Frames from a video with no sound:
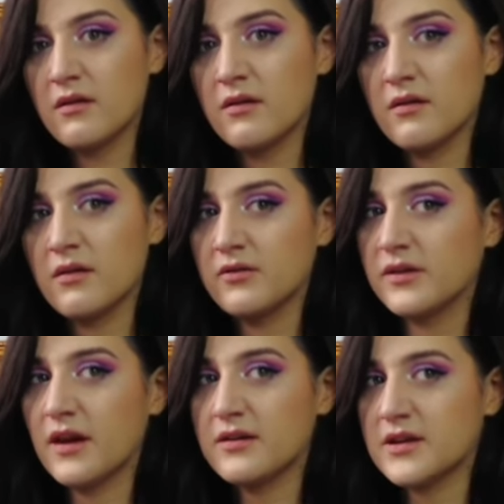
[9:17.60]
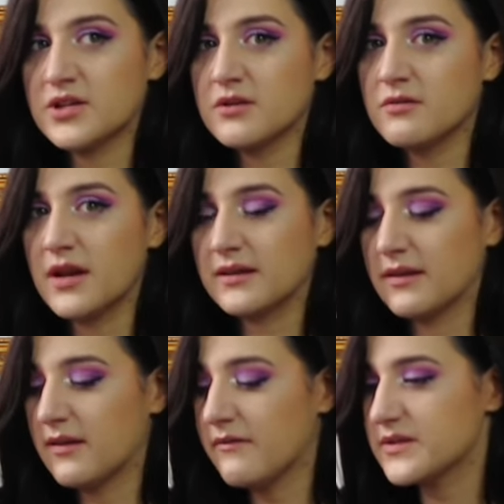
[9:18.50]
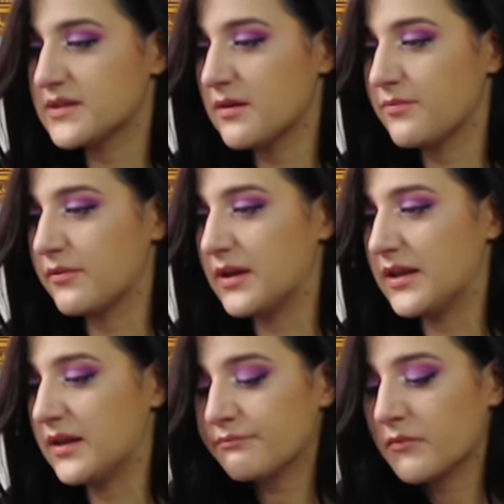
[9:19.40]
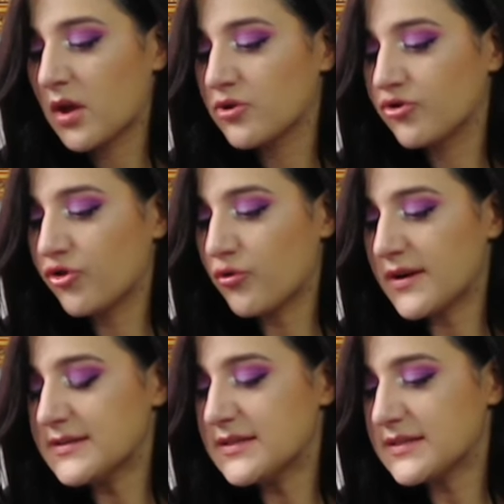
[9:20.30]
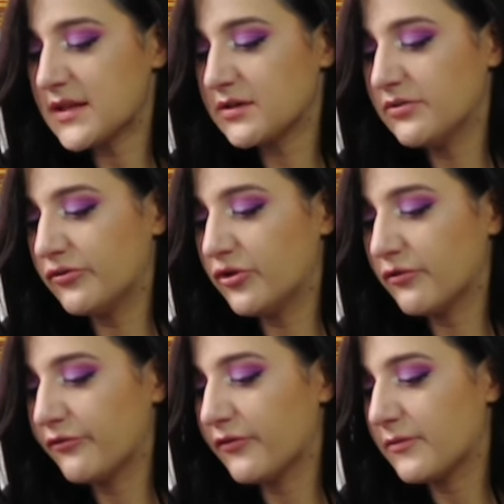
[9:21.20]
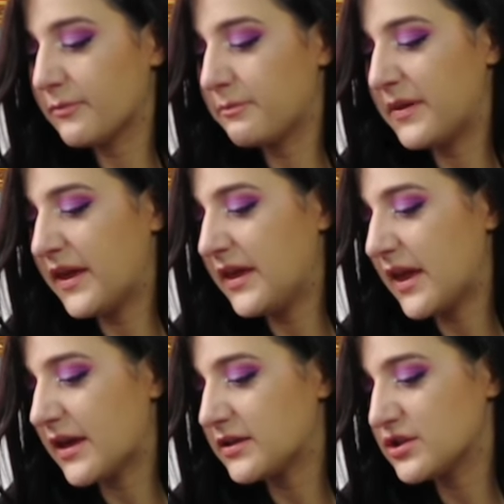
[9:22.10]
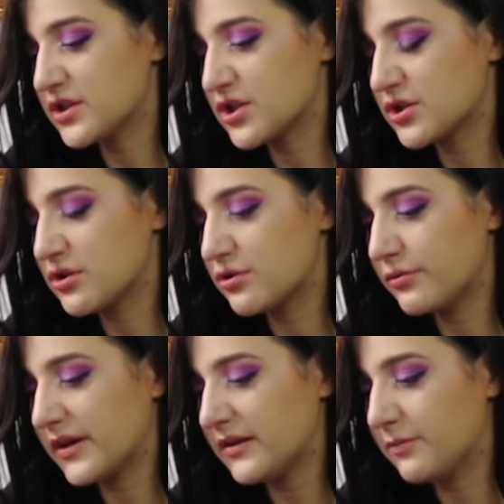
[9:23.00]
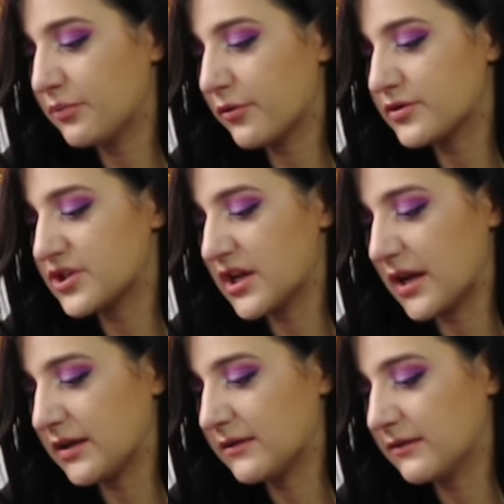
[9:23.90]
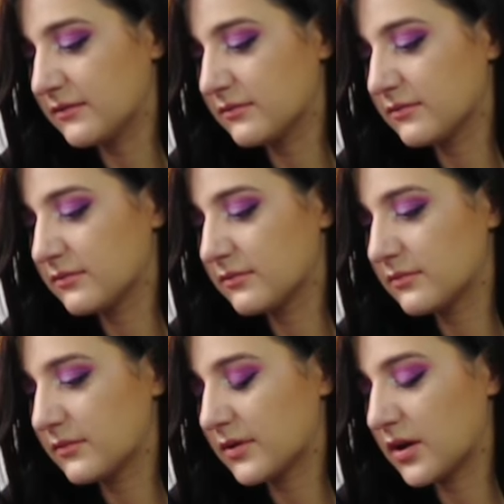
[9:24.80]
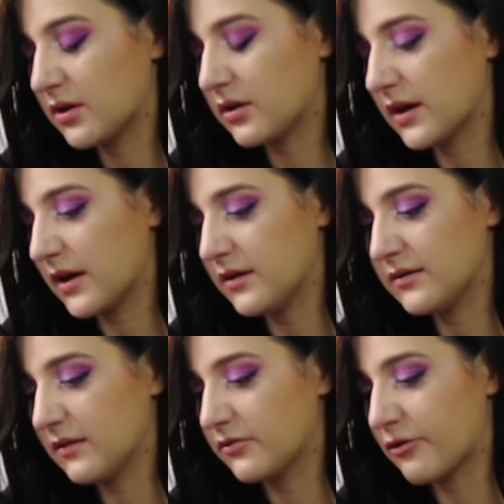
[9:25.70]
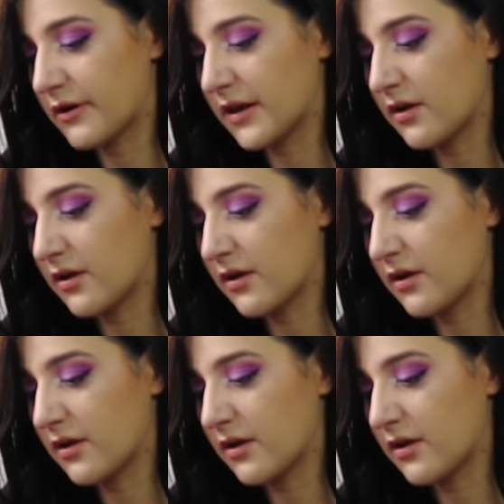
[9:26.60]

Oh, the Kardashian like they never stop really. Transcend the Phluid project. Okay, didn't try that.